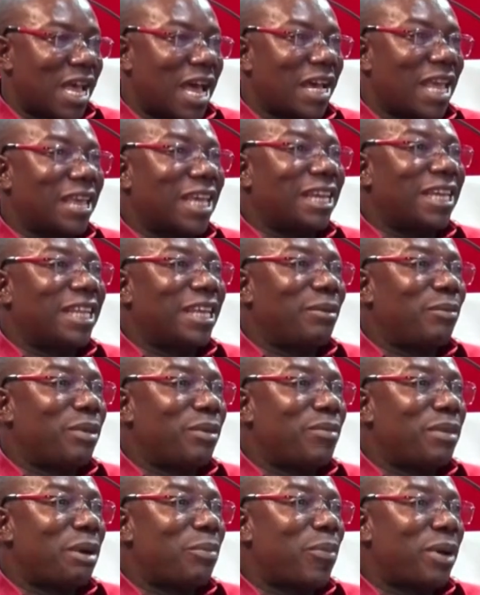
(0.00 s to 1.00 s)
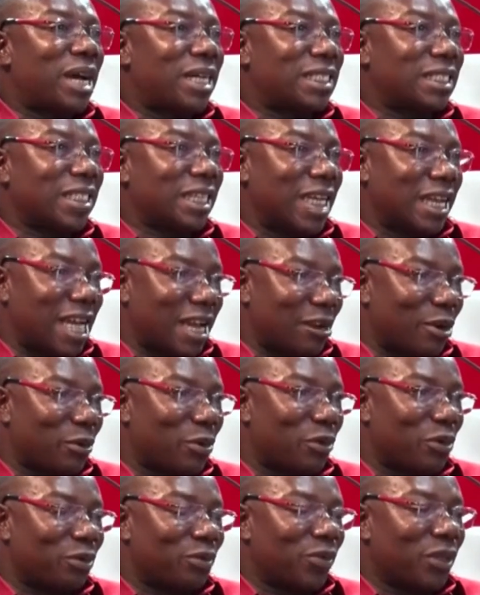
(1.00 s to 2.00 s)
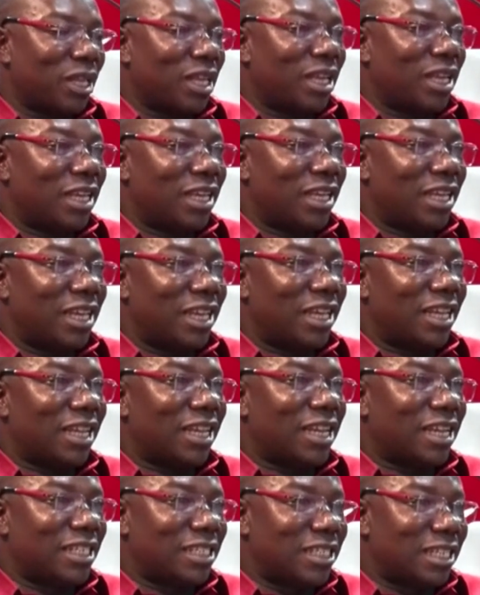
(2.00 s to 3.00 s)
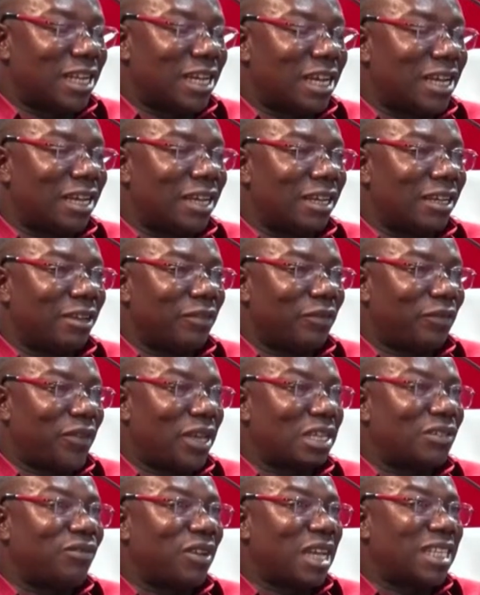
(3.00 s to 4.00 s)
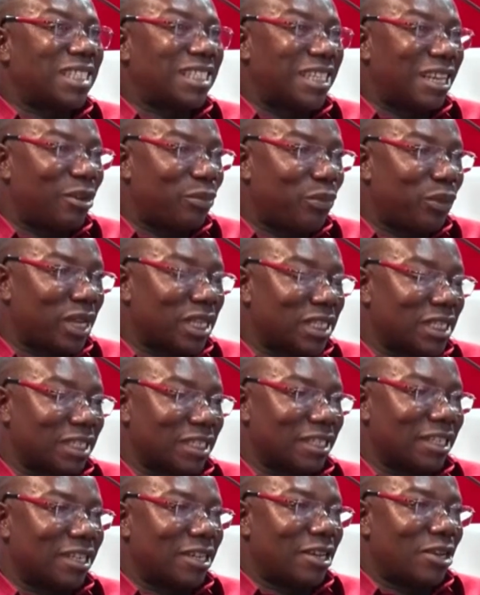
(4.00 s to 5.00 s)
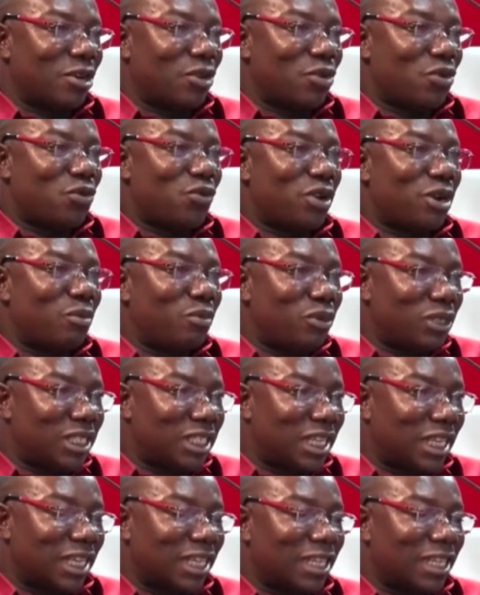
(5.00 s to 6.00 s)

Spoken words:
I yet be a bema party in Kanko, ye national first vice chairperson, Rue Bute,